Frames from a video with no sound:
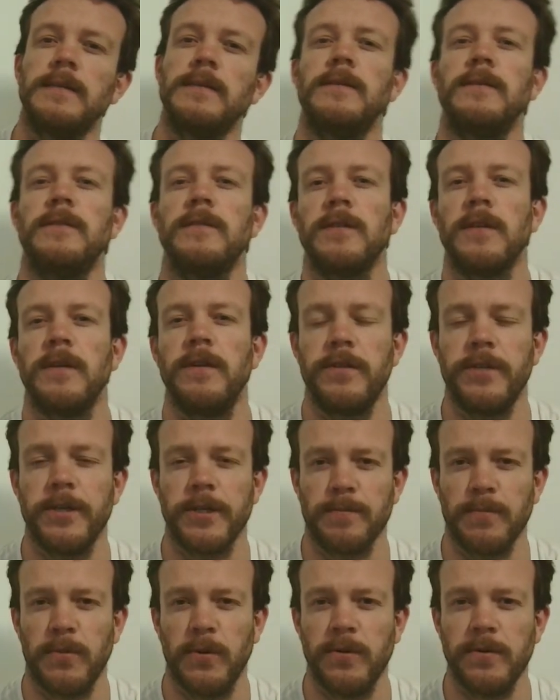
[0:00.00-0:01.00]
So
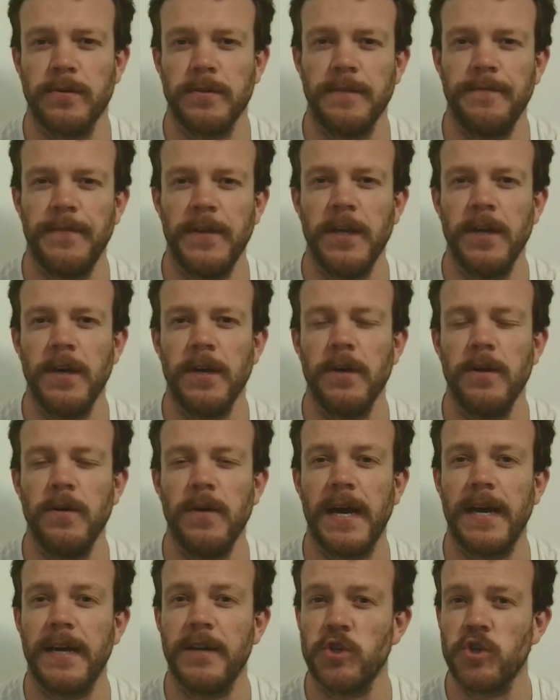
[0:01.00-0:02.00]
just pause the video
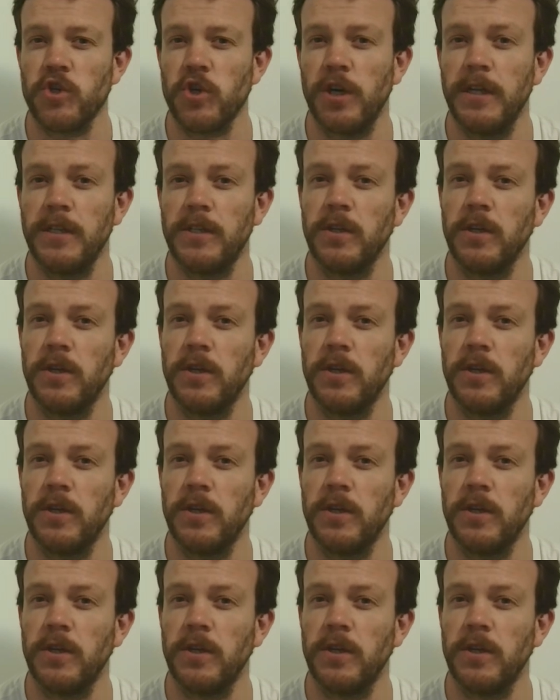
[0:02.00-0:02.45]
and try to